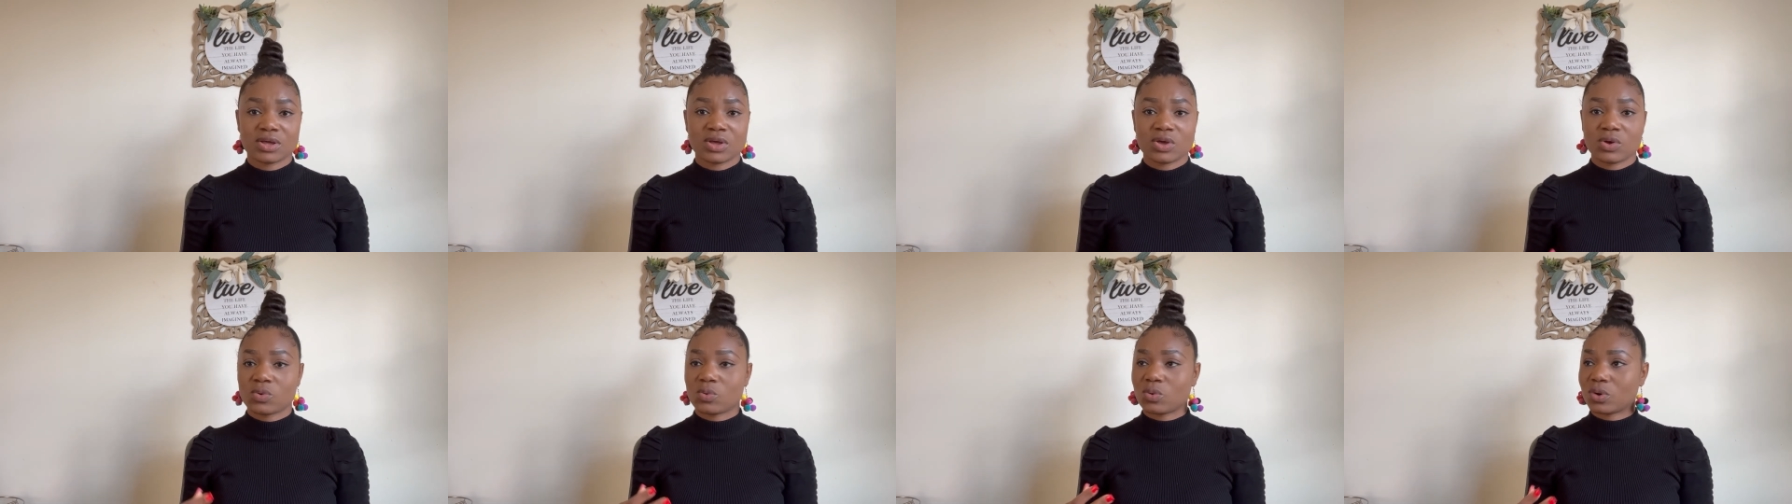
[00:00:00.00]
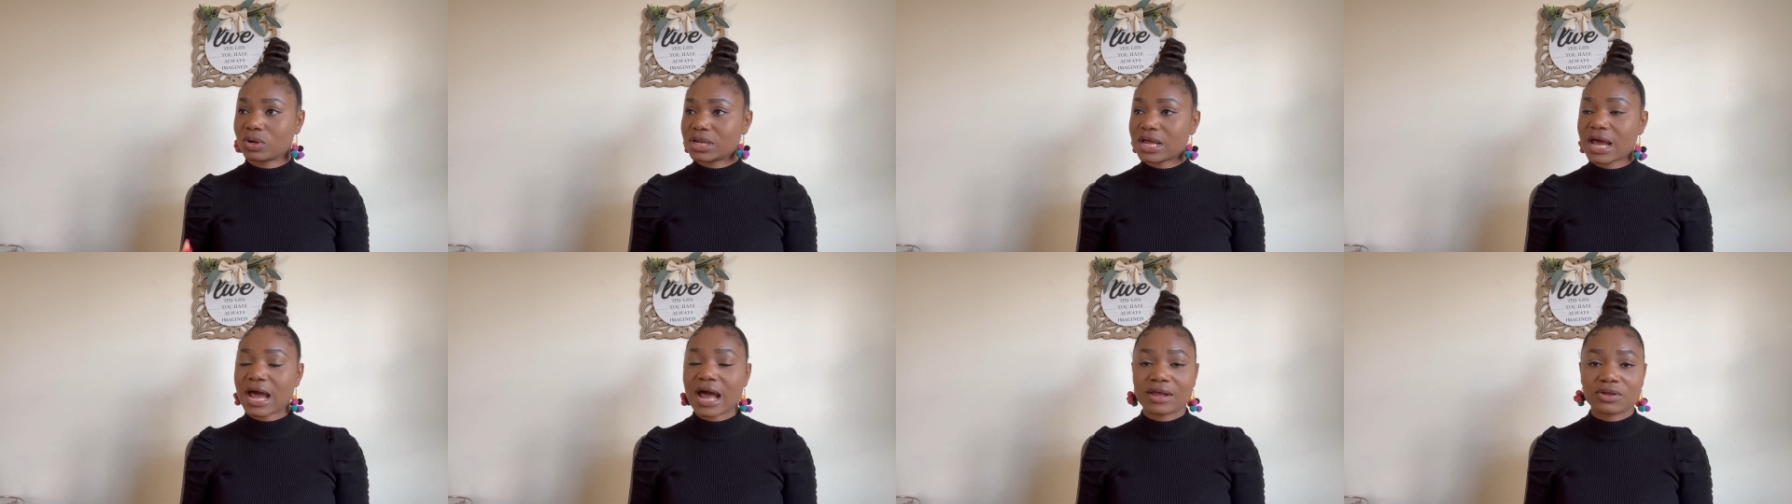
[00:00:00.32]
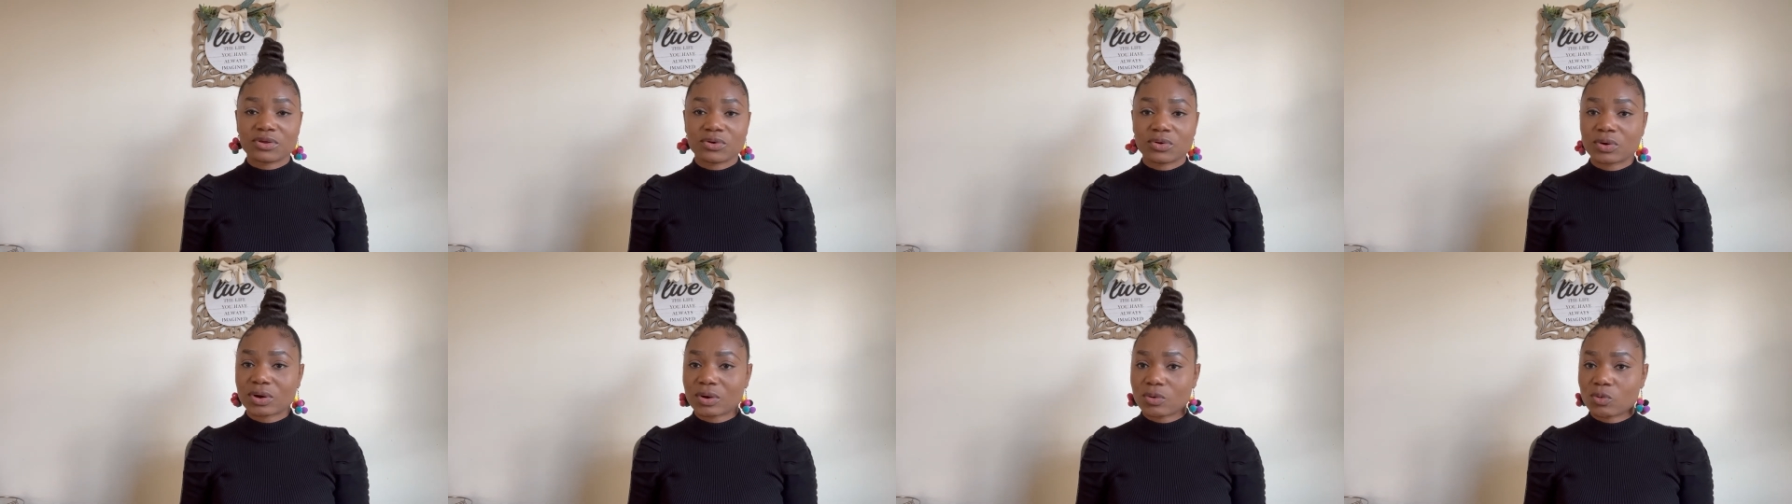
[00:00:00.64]
what
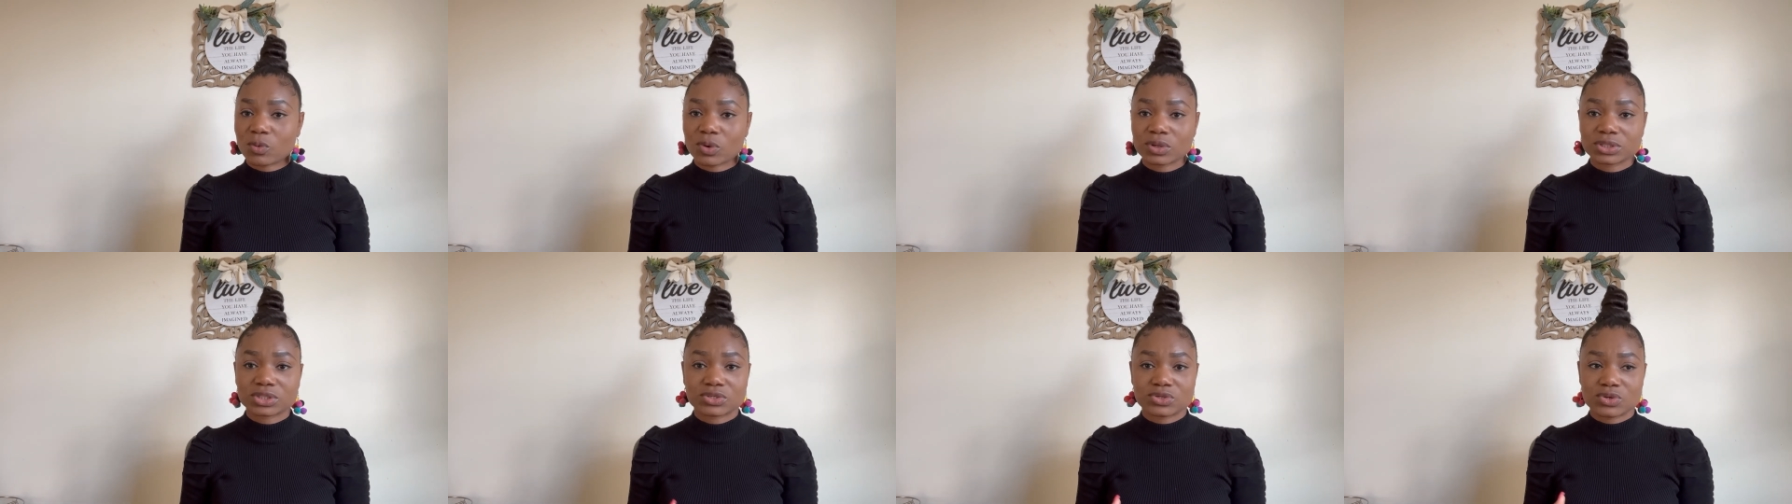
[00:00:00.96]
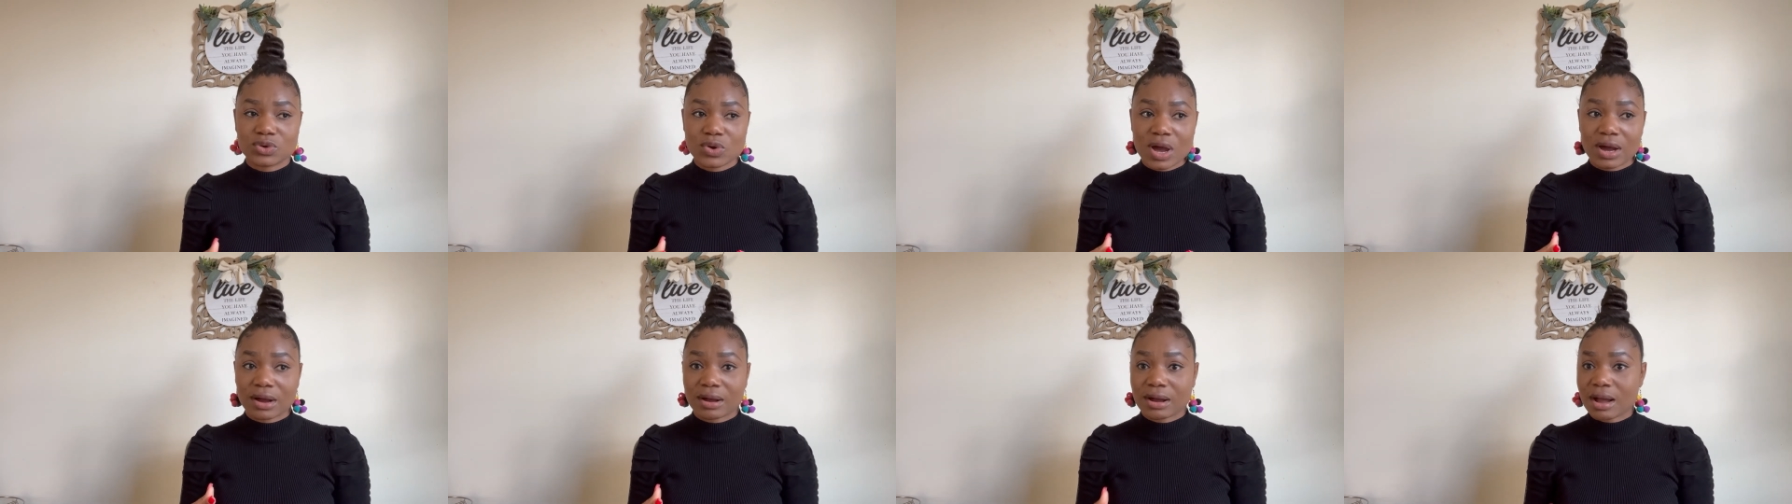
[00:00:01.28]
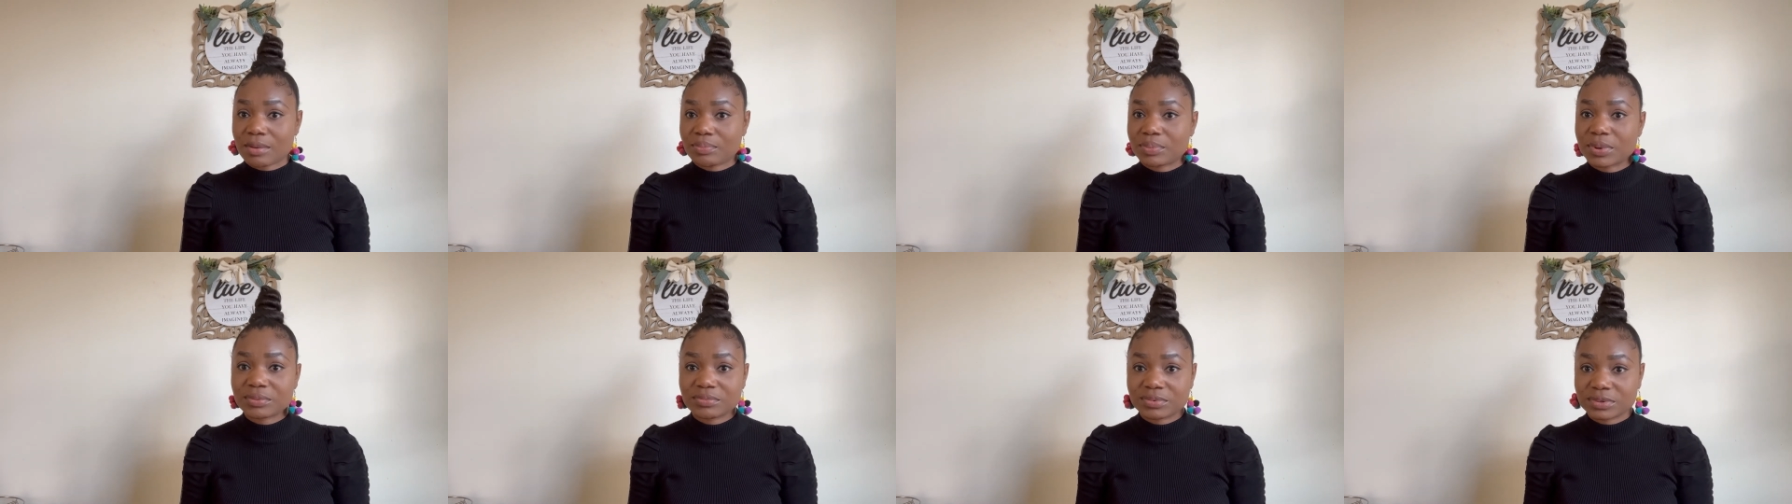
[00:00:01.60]
you are
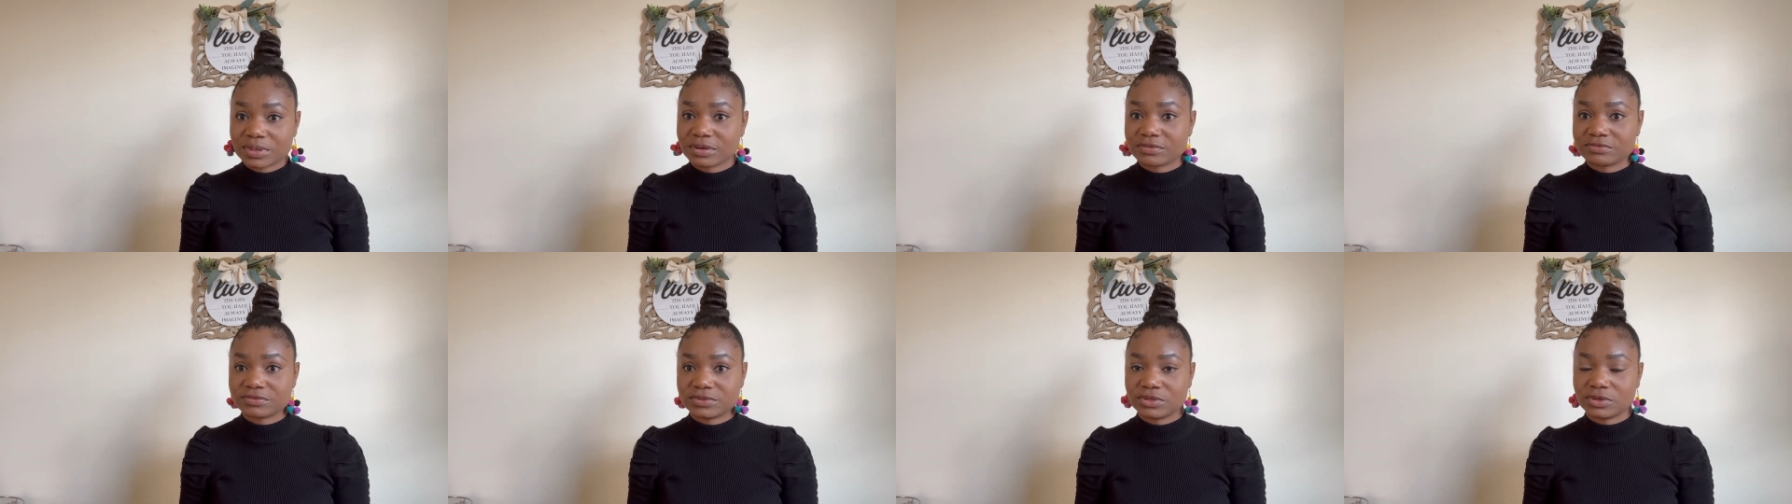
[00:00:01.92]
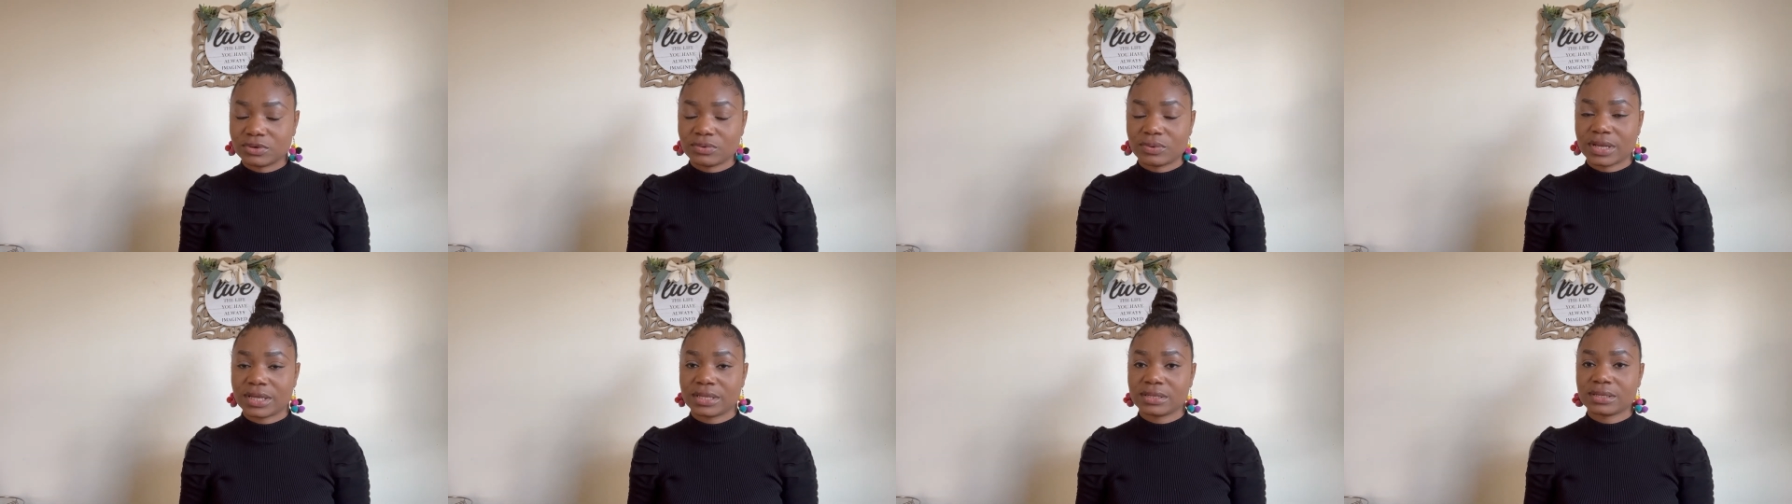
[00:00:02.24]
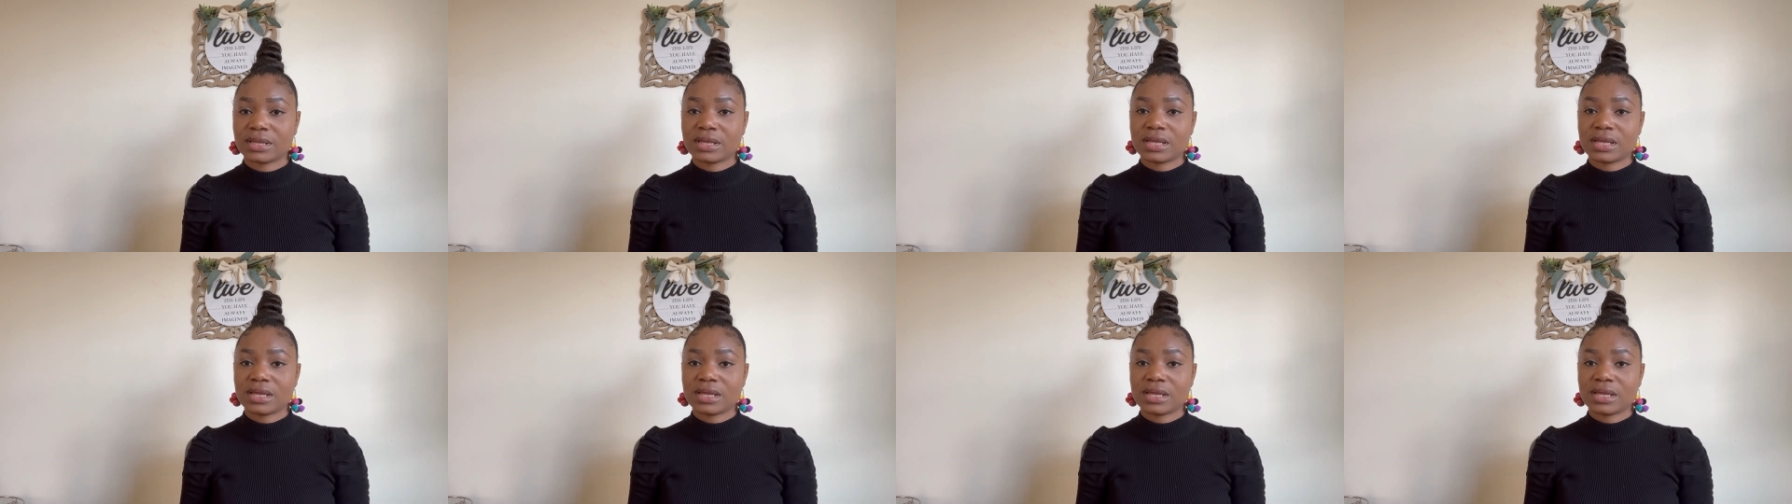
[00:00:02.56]
capable of doing.